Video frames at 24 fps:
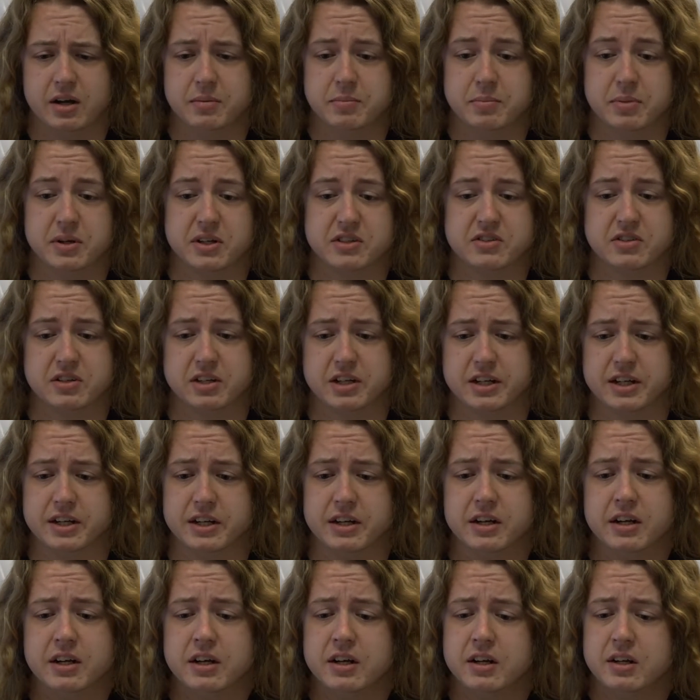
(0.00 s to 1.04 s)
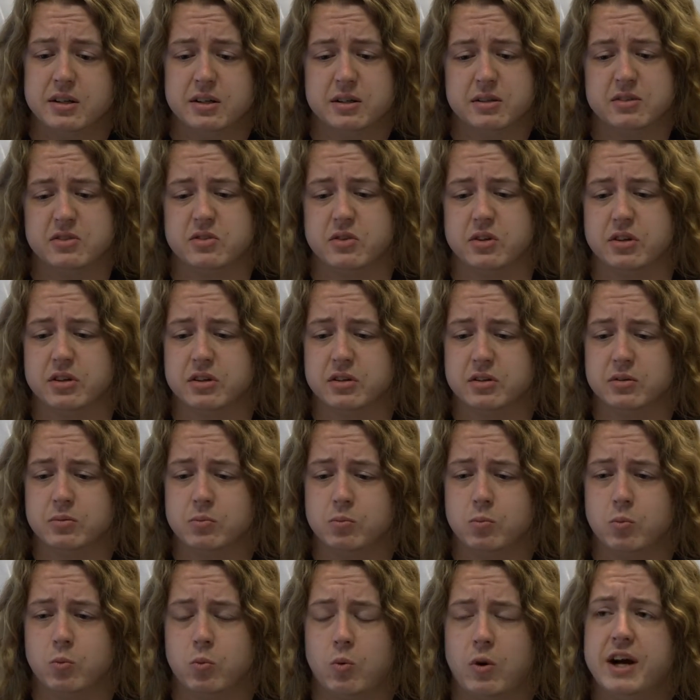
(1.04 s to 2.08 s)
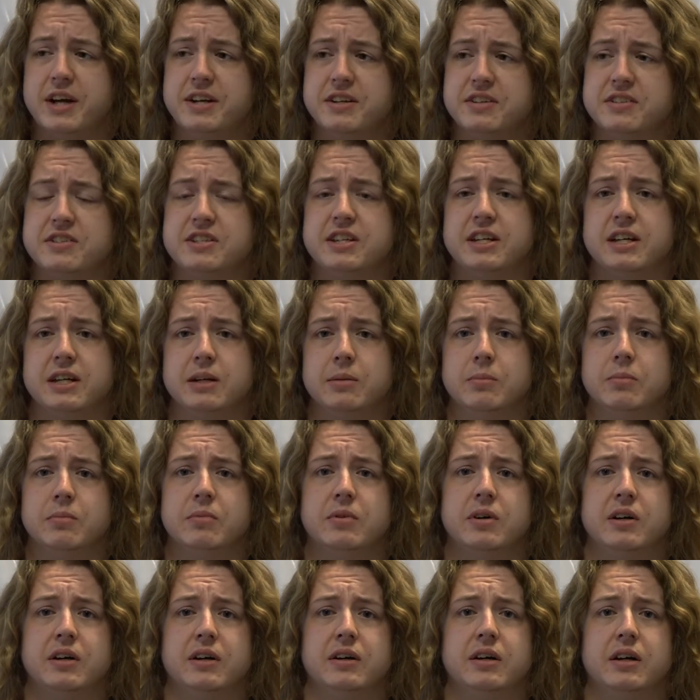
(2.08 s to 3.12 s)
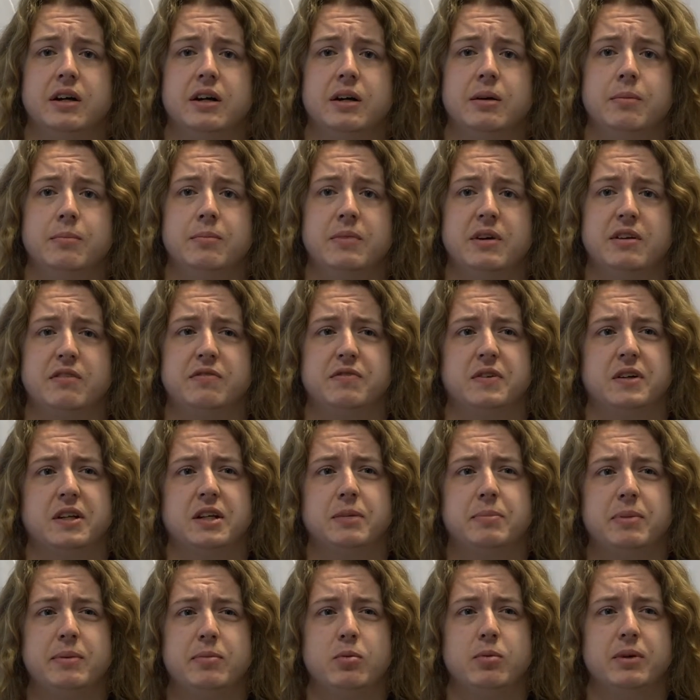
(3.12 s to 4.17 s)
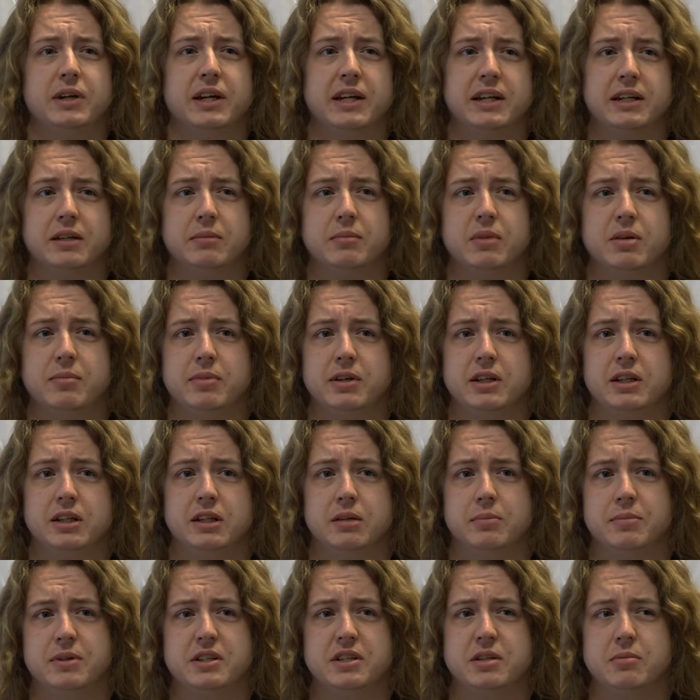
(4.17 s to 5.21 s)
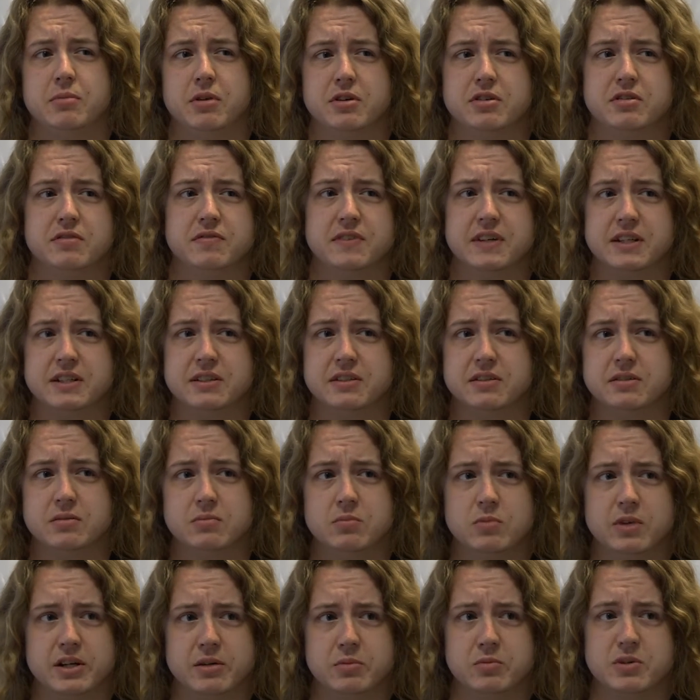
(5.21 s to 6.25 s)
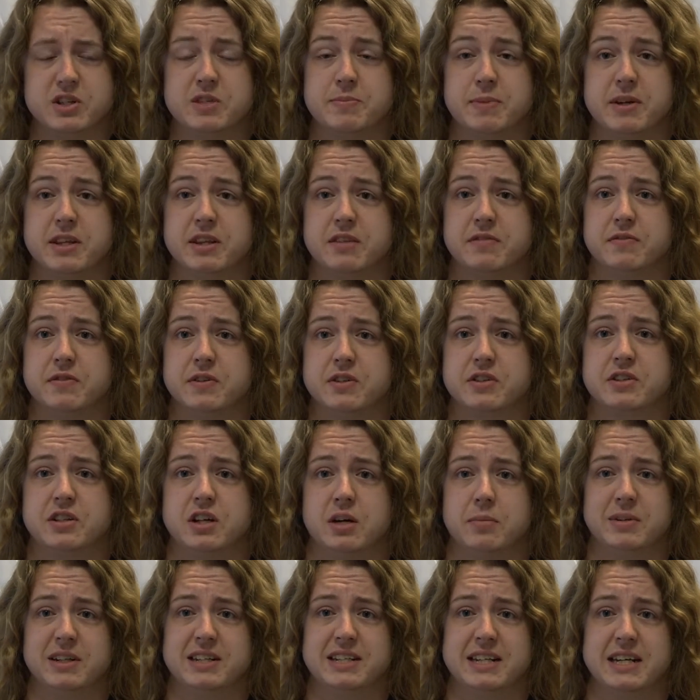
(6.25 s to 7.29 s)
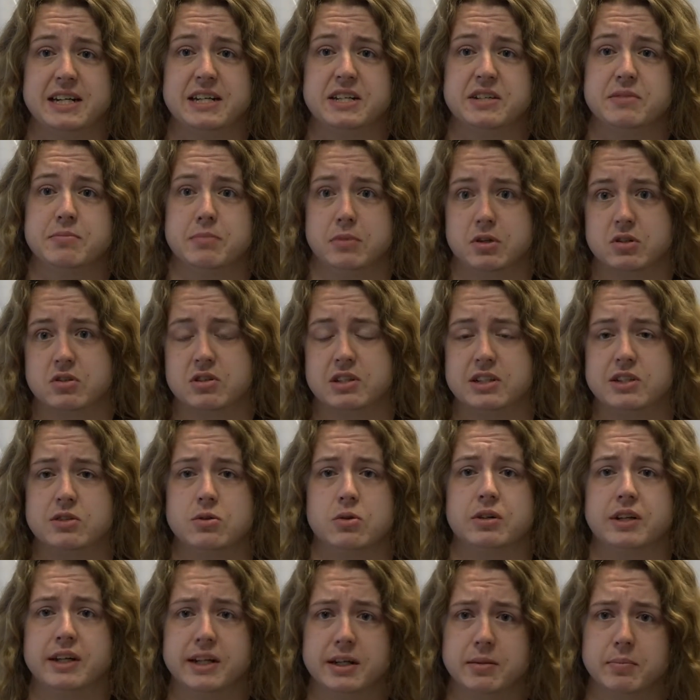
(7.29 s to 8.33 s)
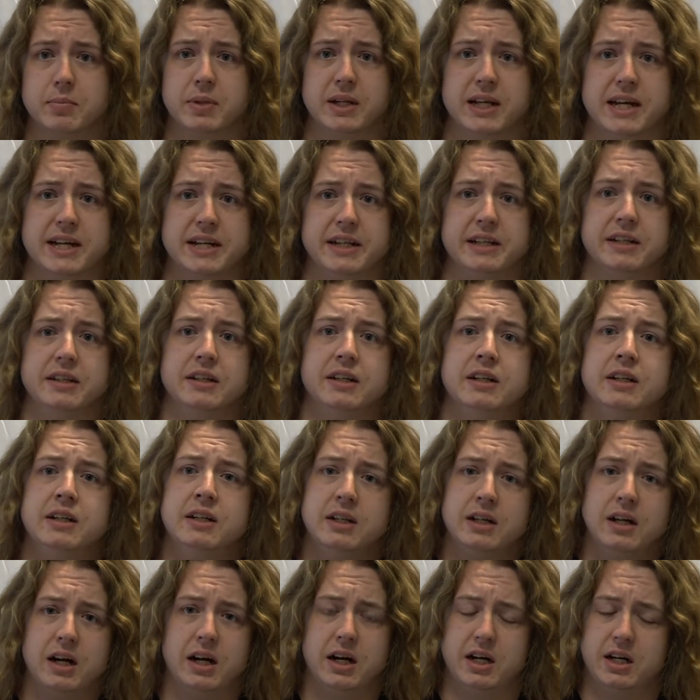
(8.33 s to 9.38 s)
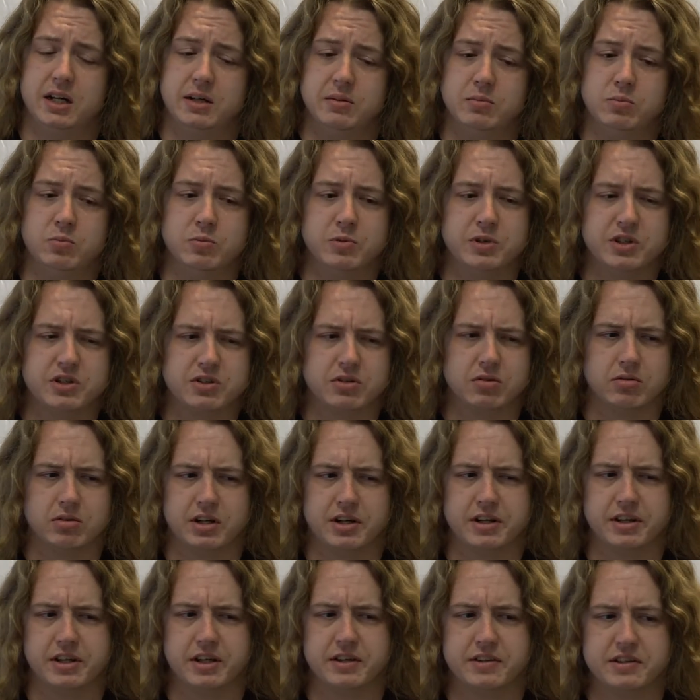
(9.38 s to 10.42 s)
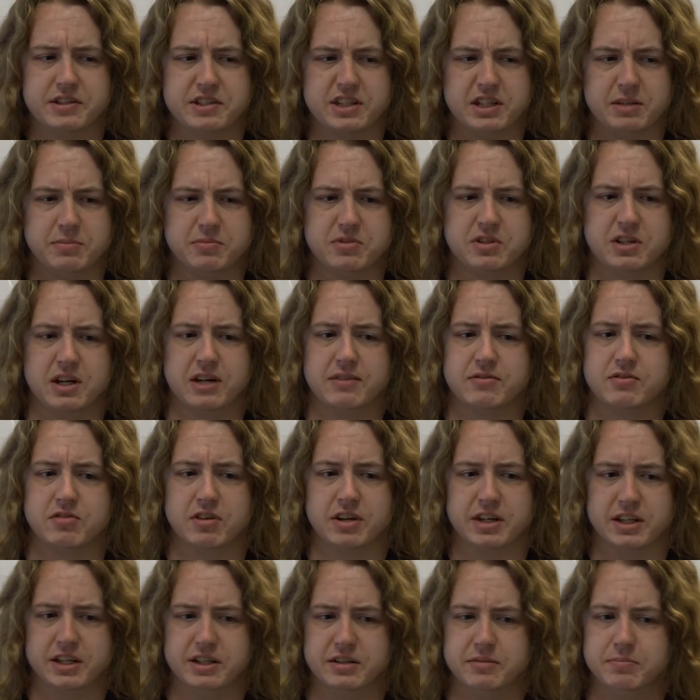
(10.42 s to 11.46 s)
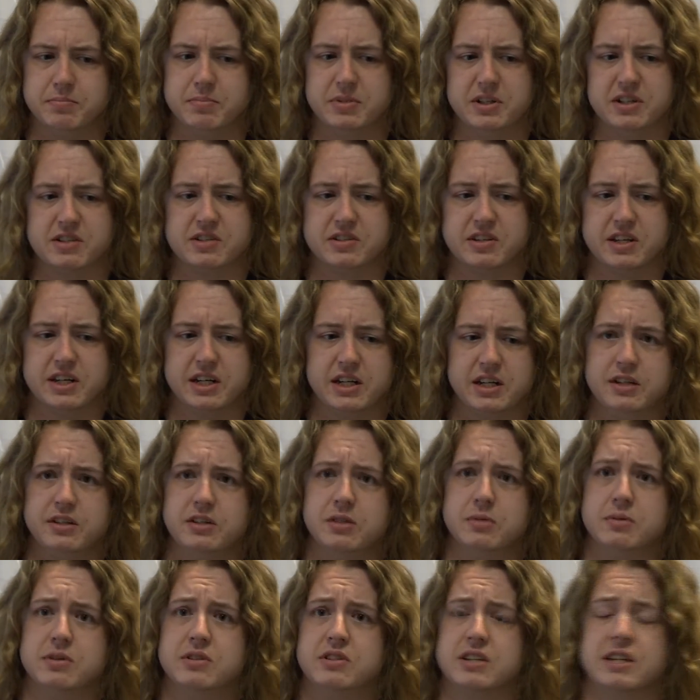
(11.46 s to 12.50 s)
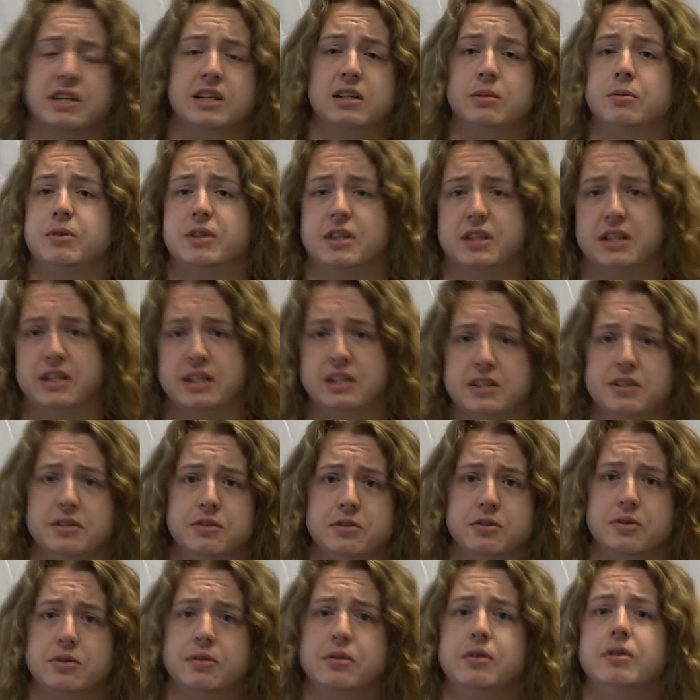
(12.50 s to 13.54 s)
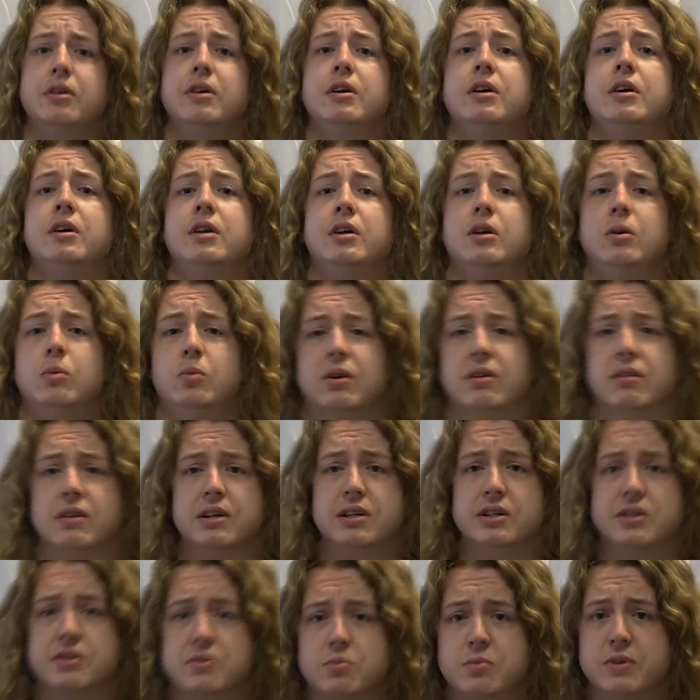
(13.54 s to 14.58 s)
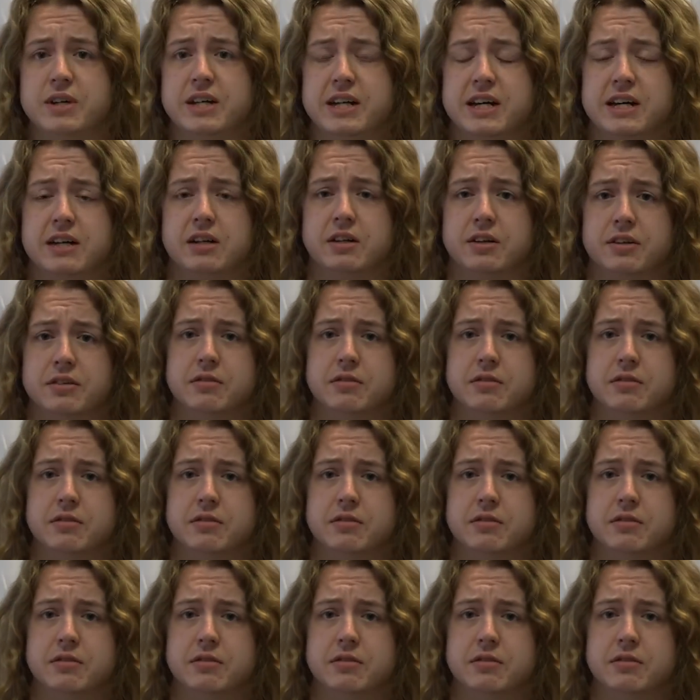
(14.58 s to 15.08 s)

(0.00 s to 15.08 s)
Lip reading: personally. Sort of wider team, it felt like people were getting maybe a little bit demotivated when we spent the first couple of days mostly talking and planning. We saw a lot of the other teams dive straight in because they knew exactly what they needed to do, whereas we had a lot